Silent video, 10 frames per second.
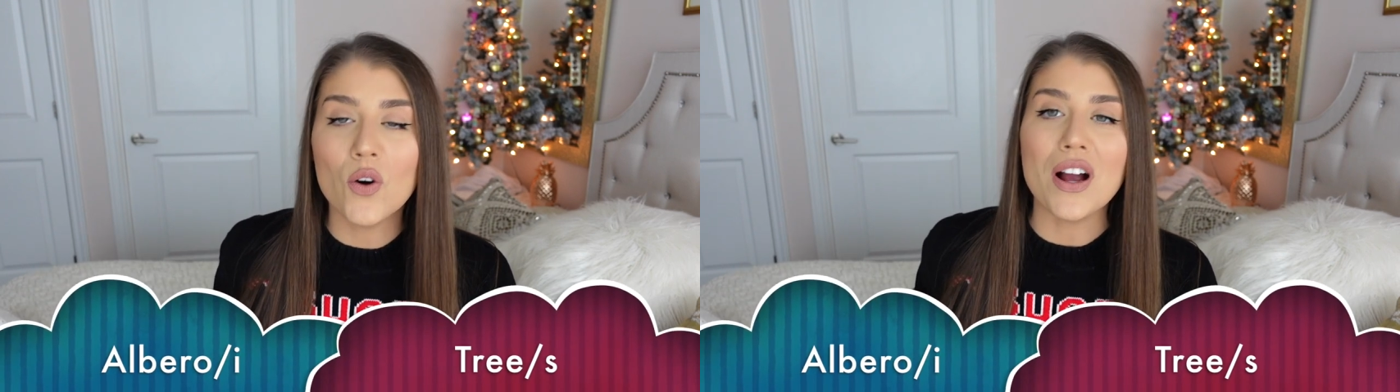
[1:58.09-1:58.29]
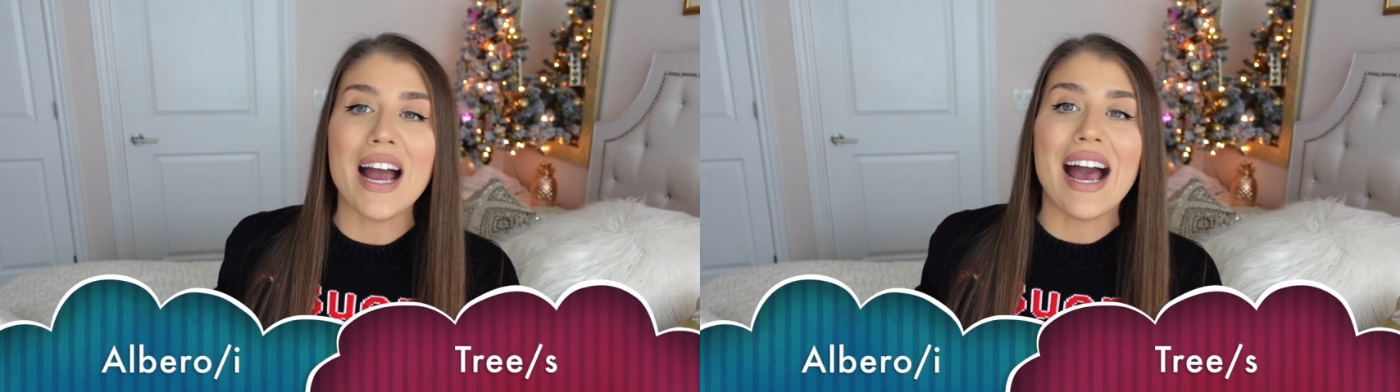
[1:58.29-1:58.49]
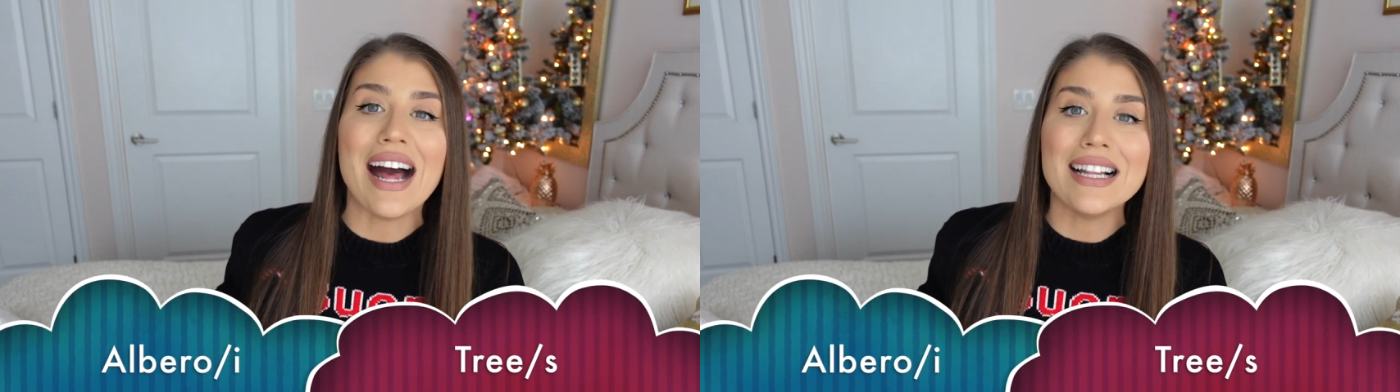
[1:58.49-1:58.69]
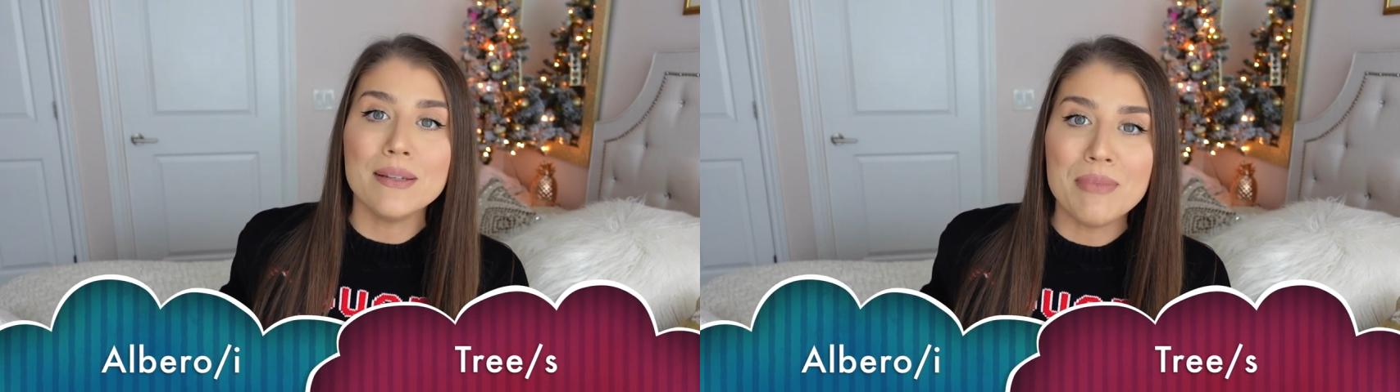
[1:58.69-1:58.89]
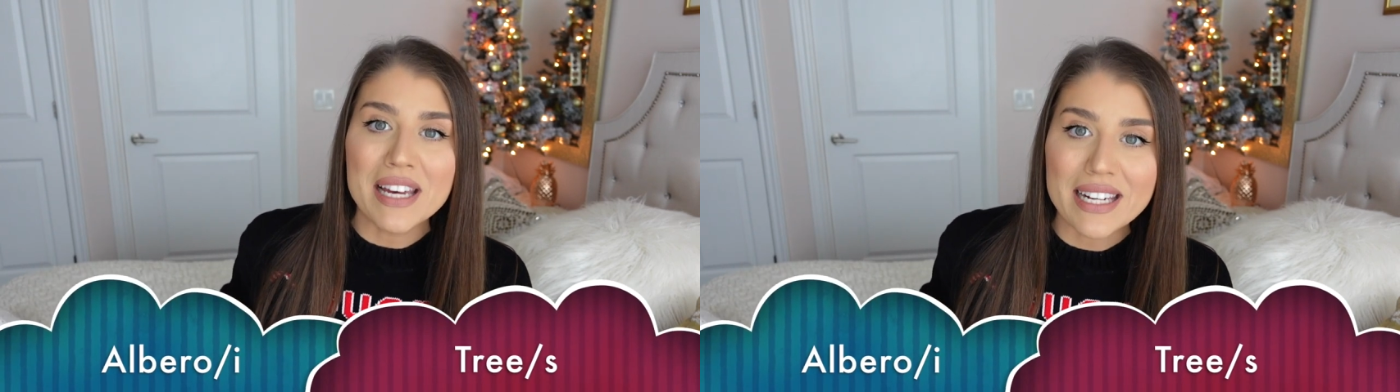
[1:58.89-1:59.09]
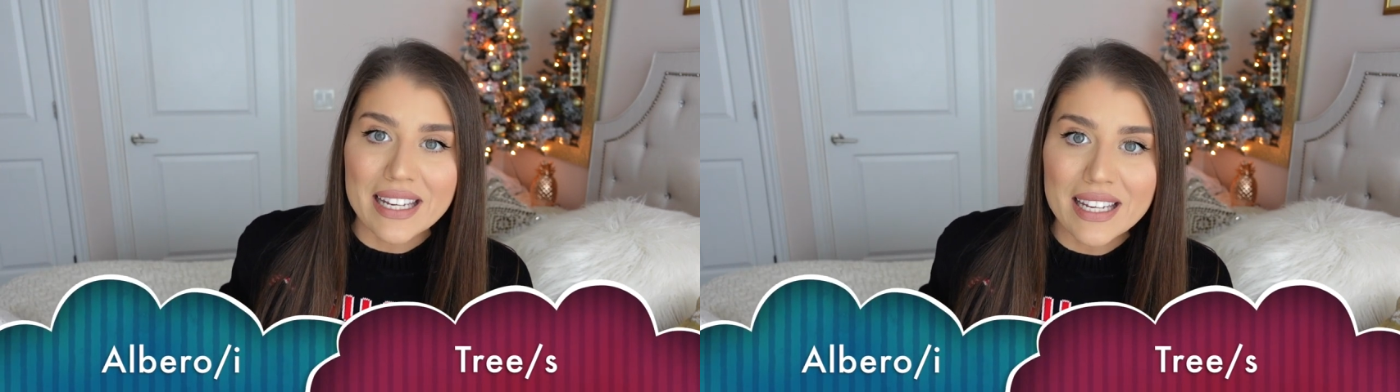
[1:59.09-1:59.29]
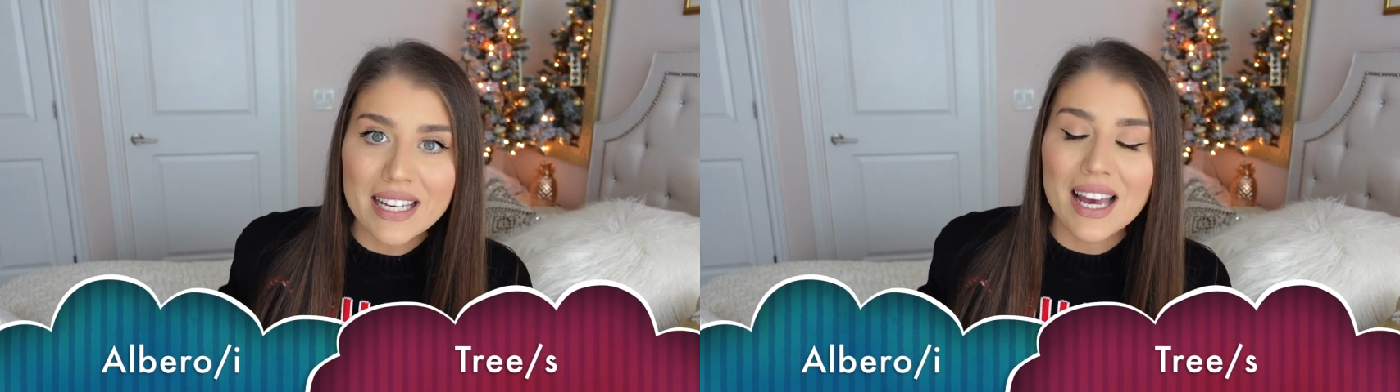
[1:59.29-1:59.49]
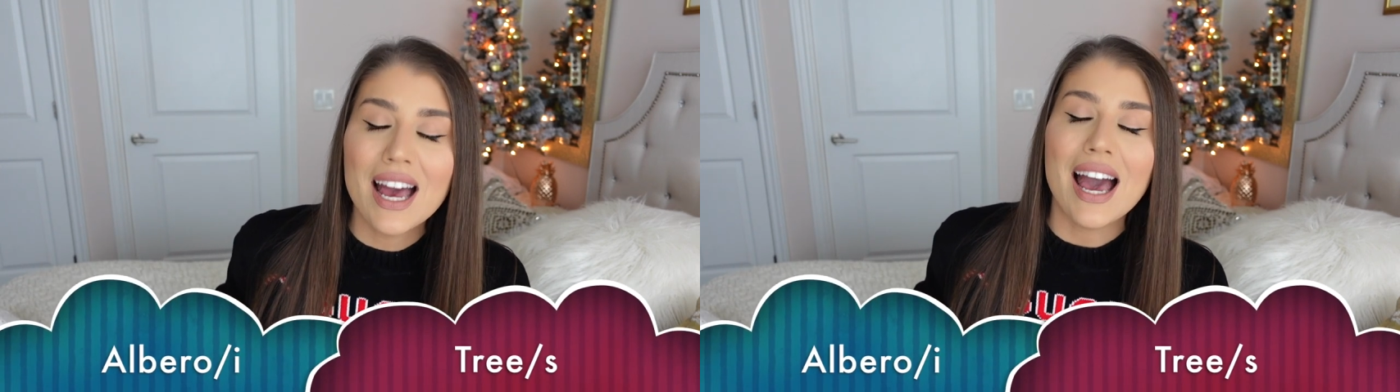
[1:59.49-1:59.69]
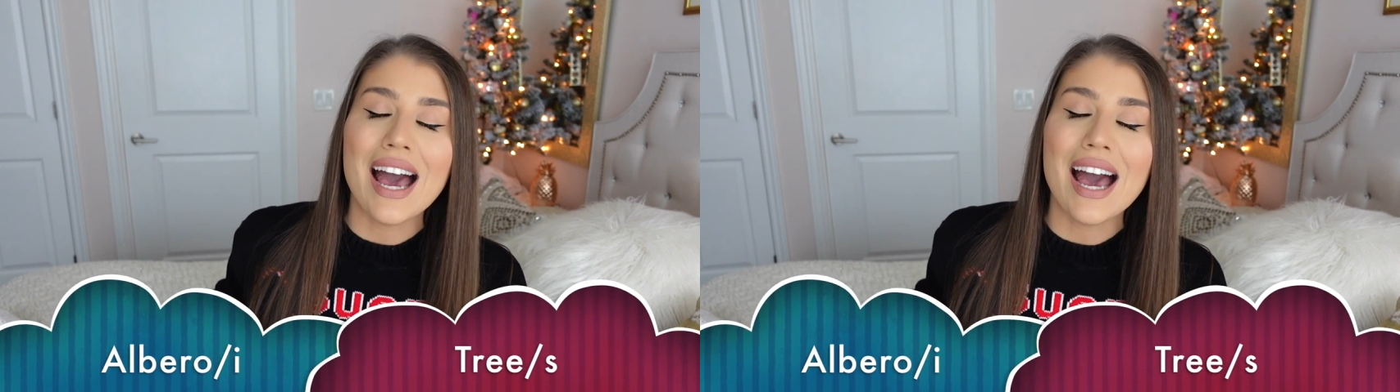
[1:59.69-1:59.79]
or alberi.